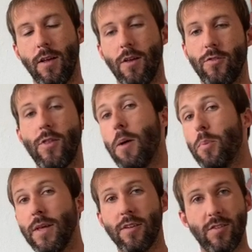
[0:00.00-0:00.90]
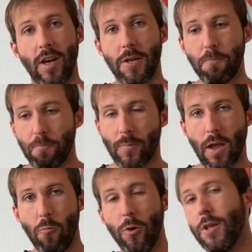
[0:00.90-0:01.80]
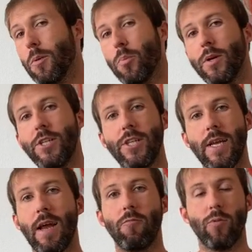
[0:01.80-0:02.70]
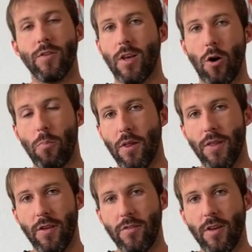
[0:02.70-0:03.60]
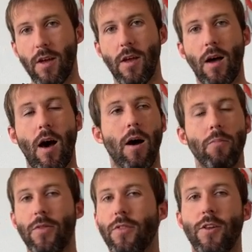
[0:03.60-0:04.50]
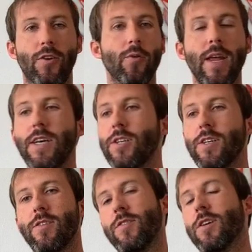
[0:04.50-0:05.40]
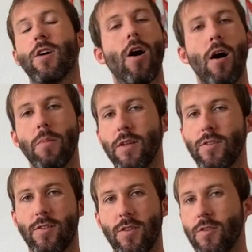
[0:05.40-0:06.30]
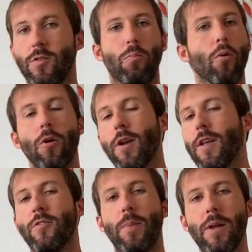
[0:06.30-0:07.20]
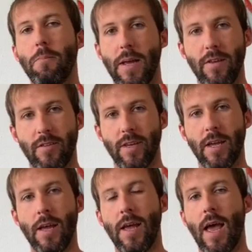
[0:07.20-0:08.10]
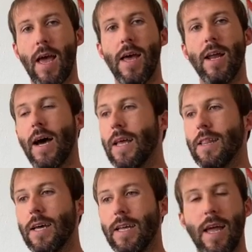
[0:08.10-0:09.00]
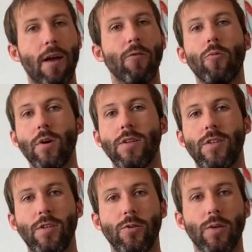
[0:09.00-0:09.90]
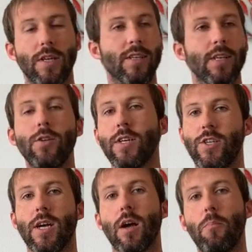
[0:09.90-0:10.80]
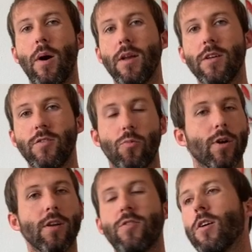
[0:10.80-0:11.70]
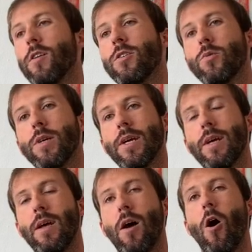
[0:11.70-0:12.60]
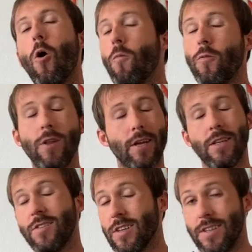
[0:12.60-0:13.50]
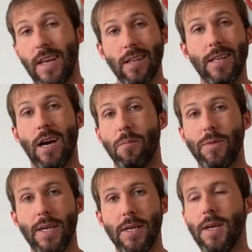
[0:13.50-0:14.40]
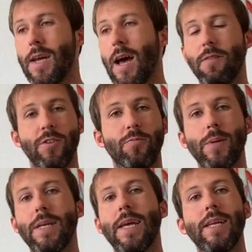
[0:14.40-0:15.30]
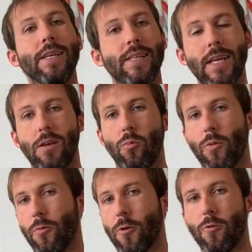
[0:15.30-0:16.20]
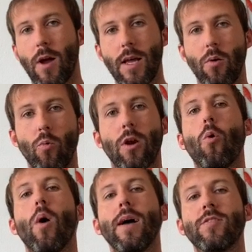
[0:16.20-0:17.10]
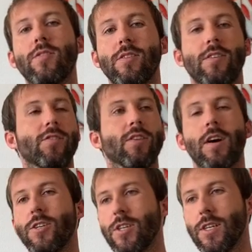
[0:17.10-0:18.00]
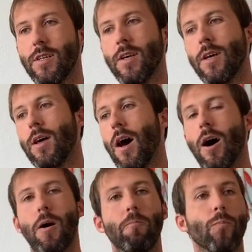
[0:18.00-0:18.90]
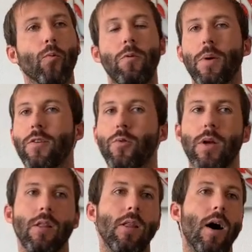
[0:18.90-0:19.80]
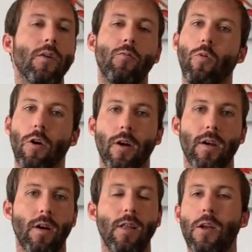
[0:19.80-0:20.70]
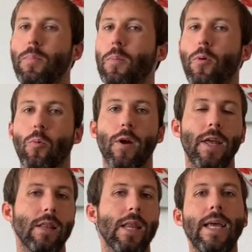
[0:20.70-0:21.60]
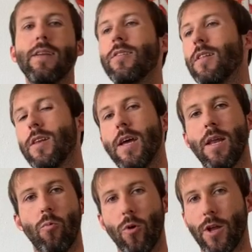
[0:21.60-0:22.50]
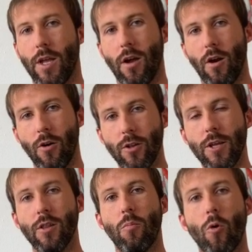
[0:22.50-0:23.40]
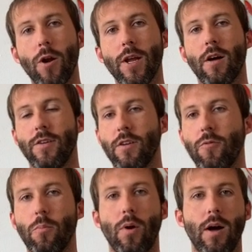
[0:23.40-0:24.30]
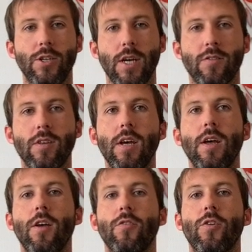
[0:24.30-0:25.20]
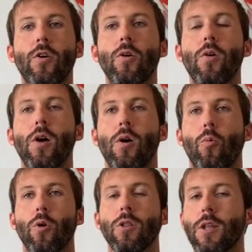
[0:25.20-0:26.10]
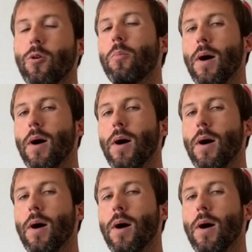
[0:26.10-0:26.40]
So that being said, I really appreciate everyone's help on this. The donations, the comments, the support, it's been amazing. And I'd like everyone to continue to check up on us. We're going to start doing hopefully at least a daily update. I've just been inundated with requests, discussion. We've been doing a lot of work. A lot of people are working late into the night and working early in the morning on different projects. So we're a little